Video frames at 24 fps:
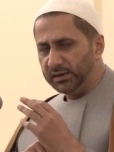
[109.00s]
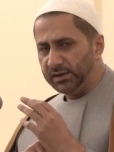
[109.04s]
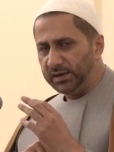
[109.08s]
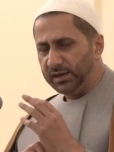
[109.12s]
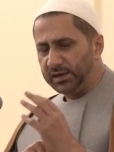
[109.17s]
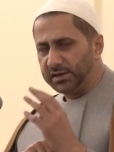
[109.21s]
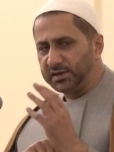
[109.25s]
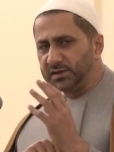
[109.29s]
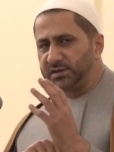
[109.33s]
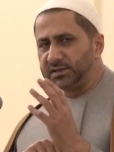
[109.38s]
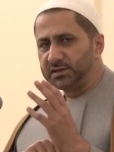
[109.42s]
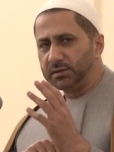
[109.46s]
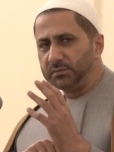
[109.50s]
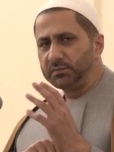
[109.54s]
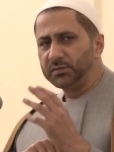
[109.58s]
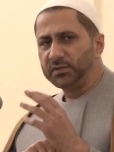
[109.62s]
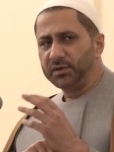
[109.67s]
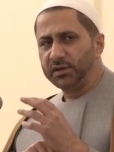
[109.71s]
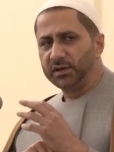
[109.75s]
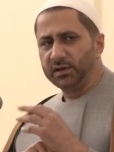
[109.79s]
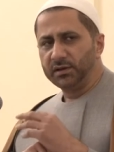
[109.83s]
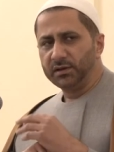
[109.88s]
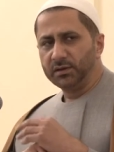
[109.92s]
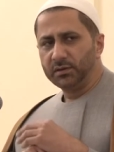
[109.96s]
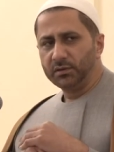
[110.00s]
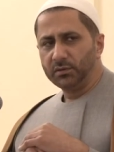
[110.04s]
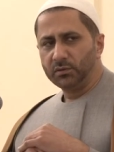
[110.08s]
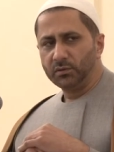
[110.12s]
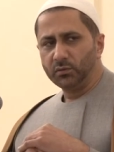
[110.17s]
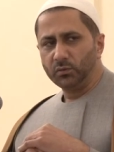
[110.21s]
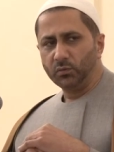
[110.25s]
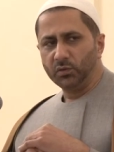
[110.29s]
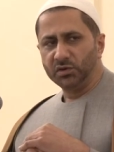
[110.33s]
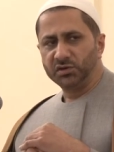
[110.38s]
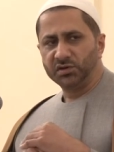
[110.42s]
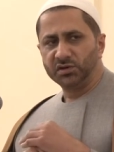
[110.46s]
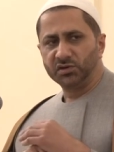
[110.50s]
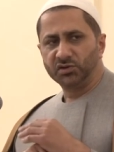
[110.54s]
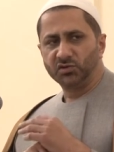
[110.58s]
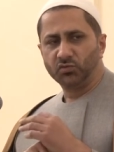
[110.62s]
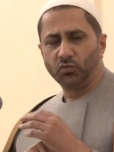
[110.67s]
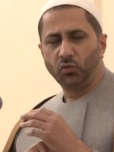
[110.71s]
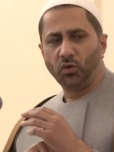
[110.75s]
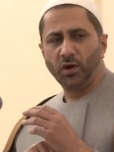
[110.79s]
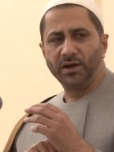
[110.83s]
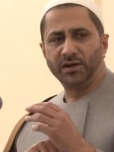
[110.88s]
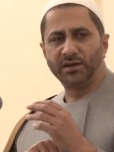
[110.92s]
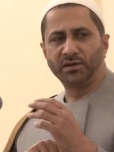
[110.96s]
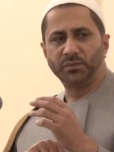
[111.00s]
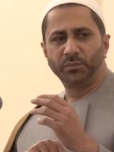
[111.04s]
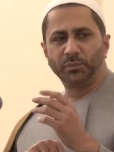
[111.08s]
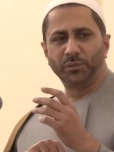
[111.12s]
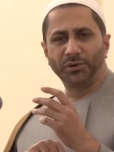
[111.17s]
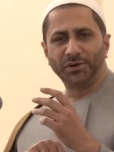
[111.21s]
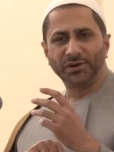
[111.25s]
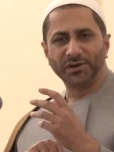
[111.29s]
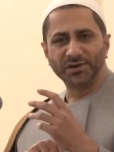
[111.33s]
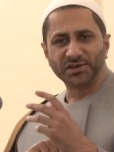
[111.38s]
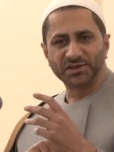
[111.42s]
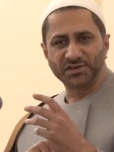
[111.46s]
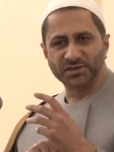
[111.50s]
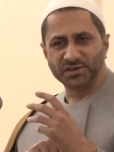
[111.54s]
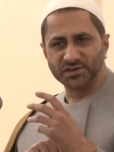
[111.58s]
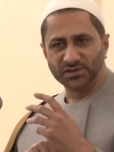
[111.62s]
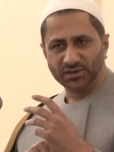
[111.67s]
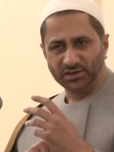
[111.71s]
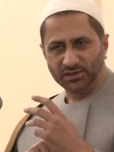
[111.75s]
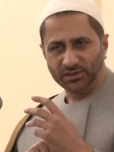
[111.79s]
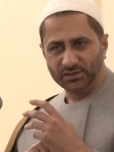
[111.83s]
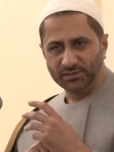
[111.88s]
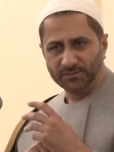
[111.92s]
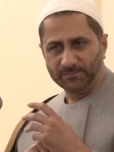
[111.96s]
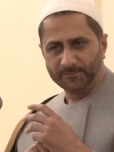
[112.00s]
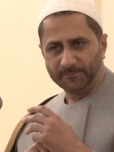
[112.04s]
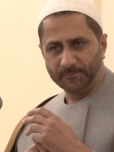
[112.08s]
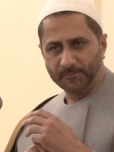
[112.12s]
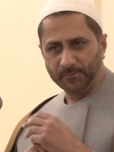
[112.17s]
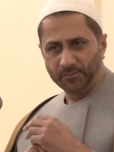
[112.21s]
It is something which is quite personal